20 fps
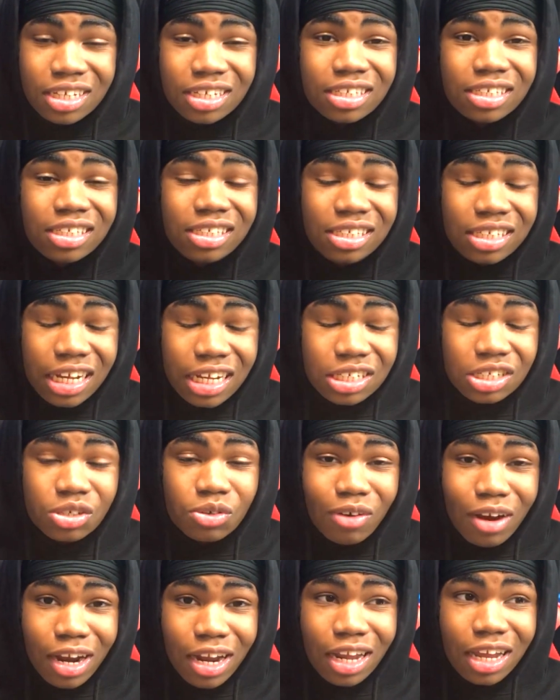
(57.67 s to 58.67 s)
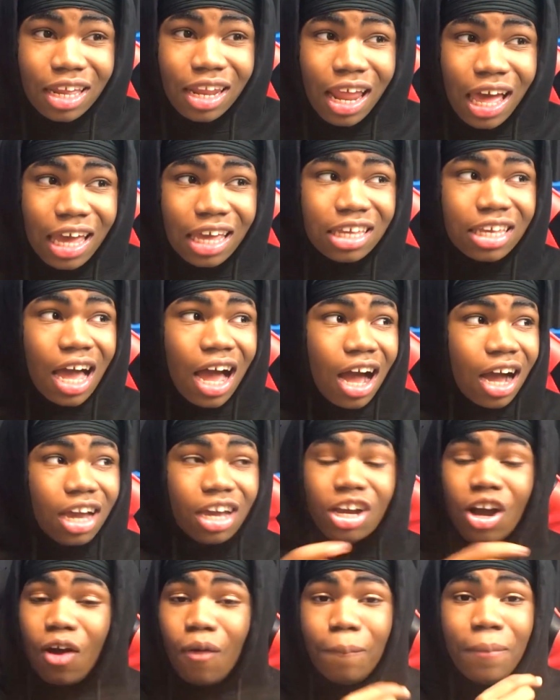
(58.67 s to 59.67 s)
sixth grade. Like y'all can
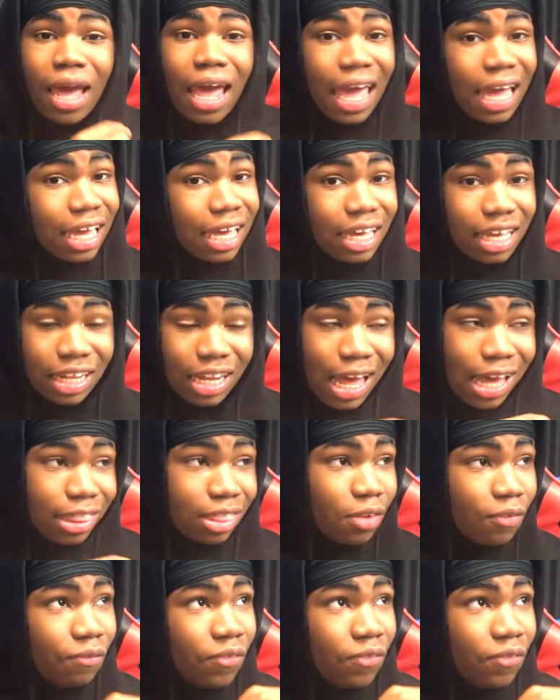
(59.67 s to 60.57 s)
go back. Like the